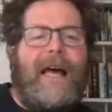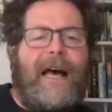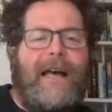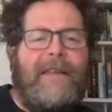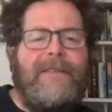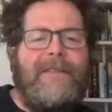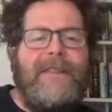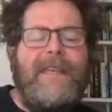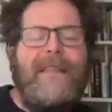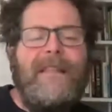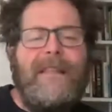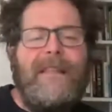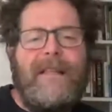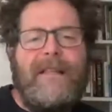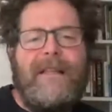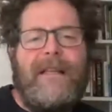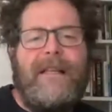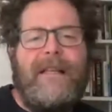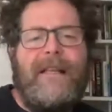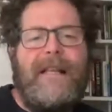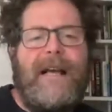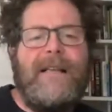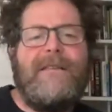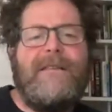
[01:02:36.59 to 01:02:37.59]
I think it,
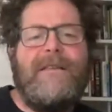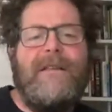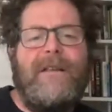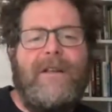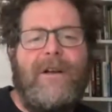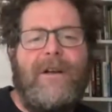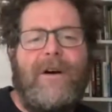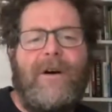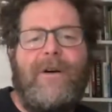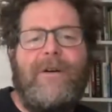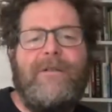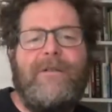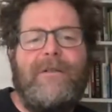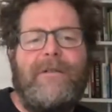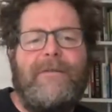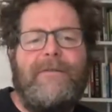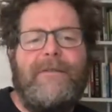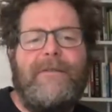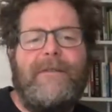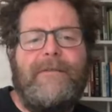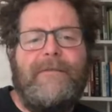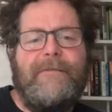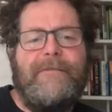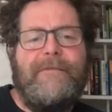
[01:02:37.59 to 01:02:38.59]
it has a lot
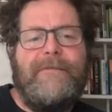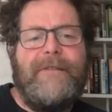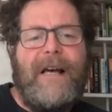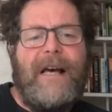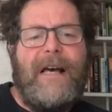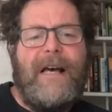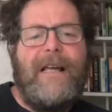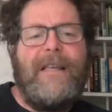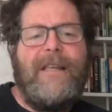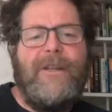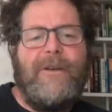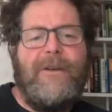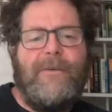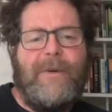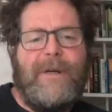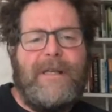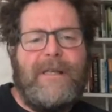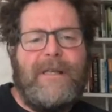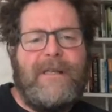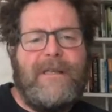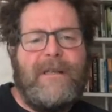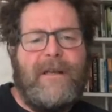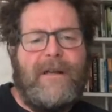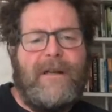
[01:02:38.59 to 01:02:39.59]
of value
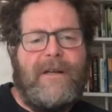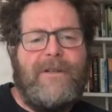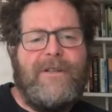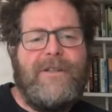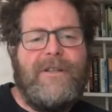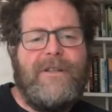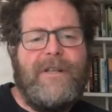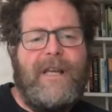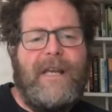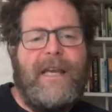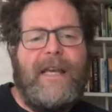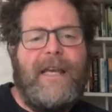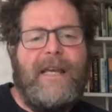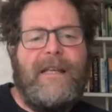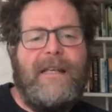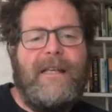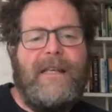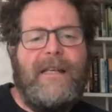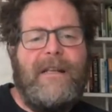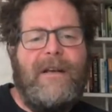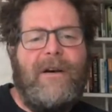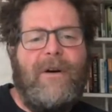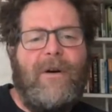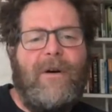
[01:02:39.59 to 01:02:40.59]
as such, and
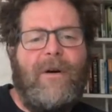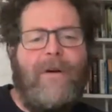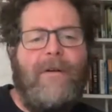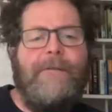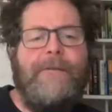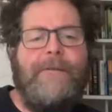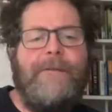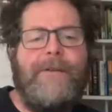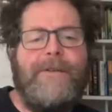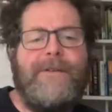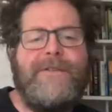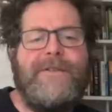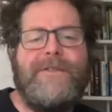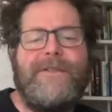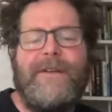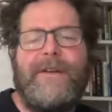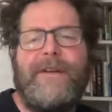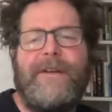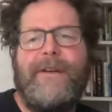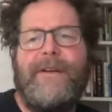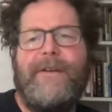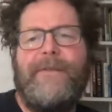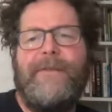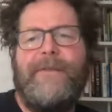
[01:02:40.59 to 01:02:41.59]
it offers,
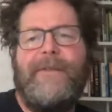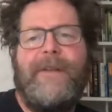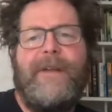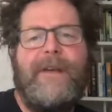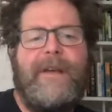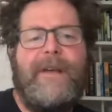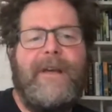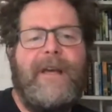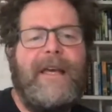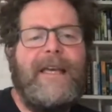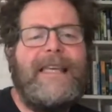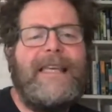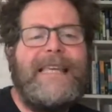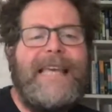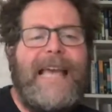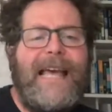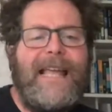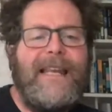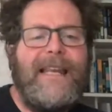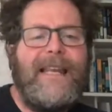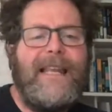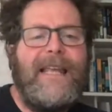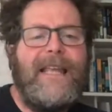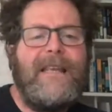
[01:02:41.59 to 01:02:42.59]
uh,
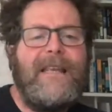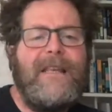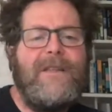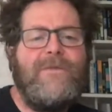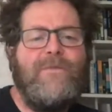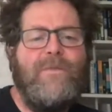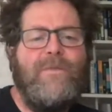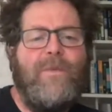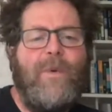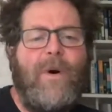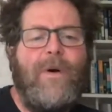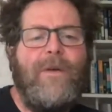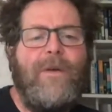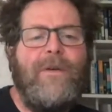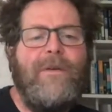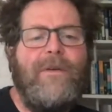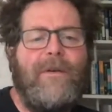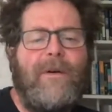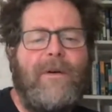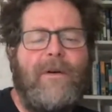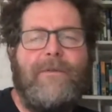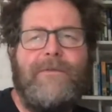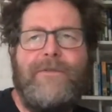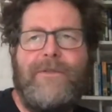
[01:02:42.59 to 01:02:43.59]
again, it is
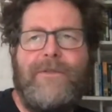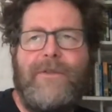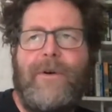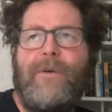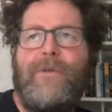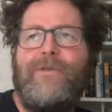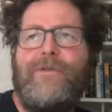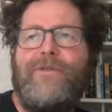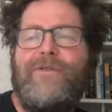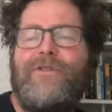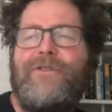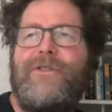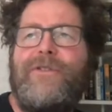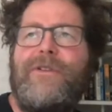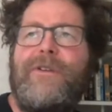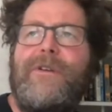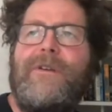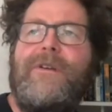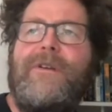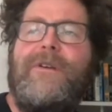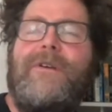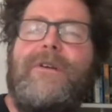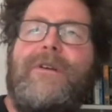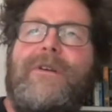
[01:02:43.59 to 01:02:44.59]
one of those
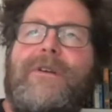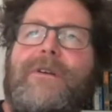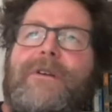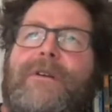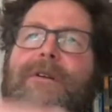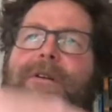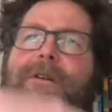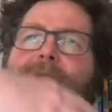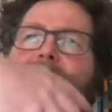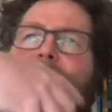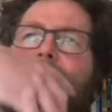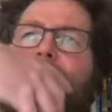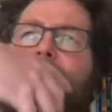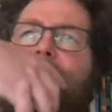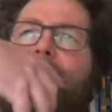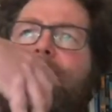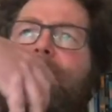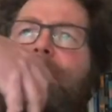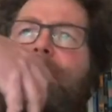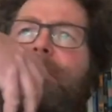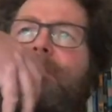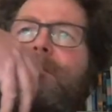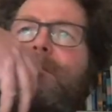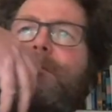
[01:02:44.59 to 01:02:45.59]

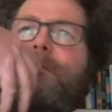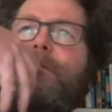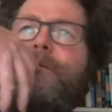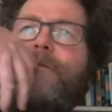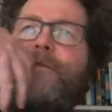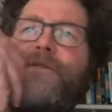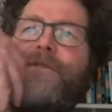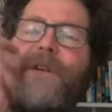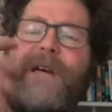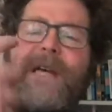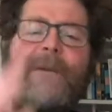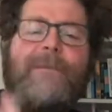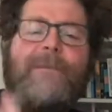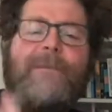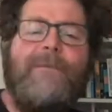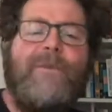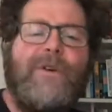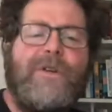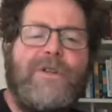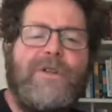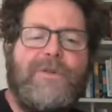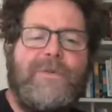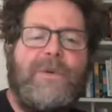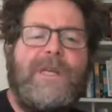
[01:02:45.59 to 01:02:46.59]

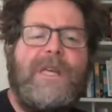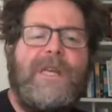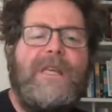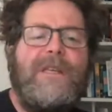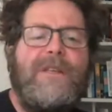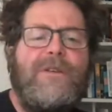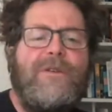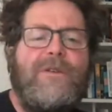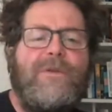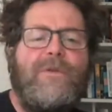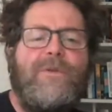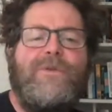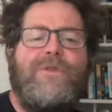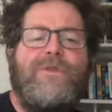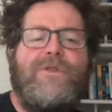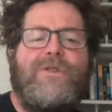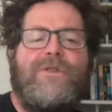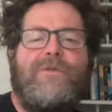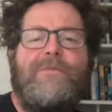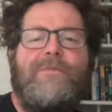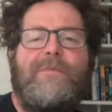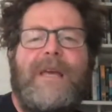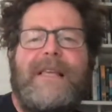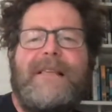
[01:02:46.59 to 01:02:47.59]
frameworks we can use
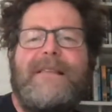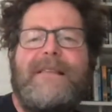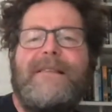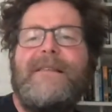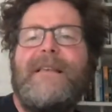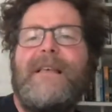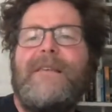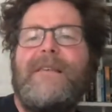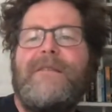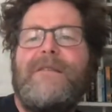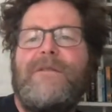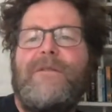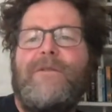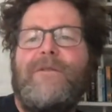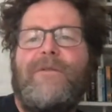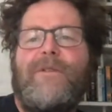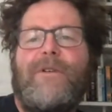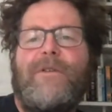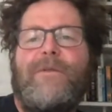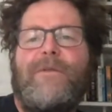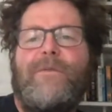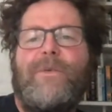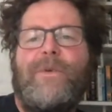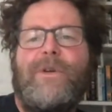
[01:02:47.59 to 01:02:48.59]
to make sense of
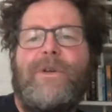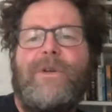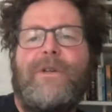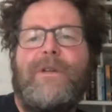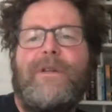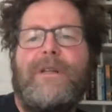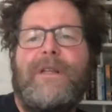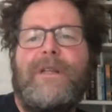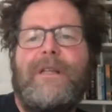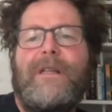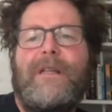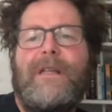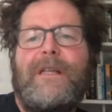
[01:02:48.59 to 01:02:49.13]
our world.